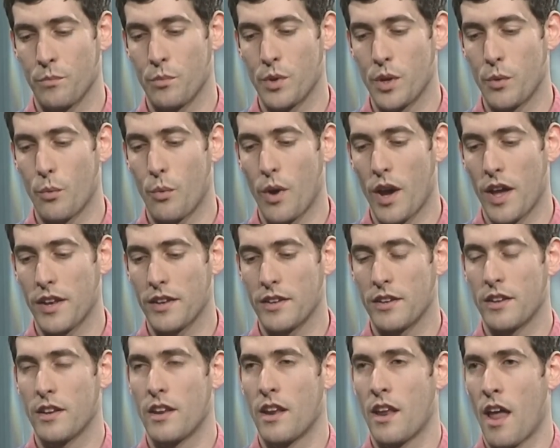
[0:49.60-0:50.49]
We
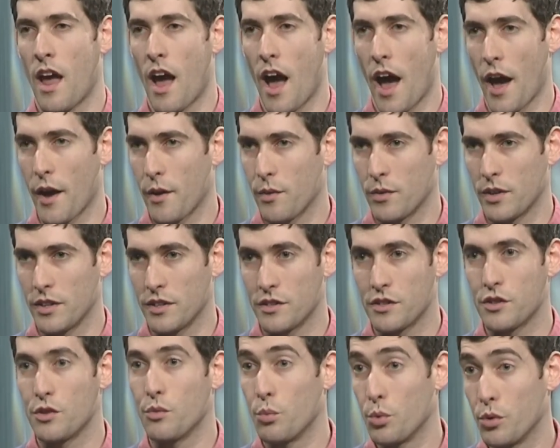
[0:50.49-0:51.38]
went out
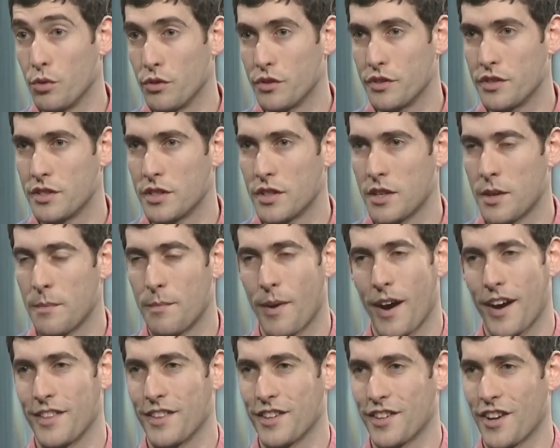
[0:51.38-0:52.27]
into the woods
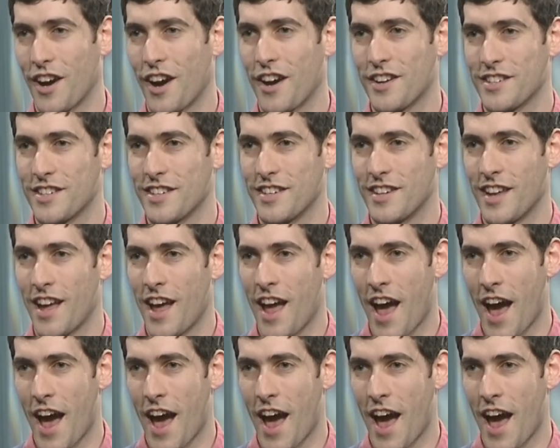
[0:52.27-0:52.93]
behind the garden,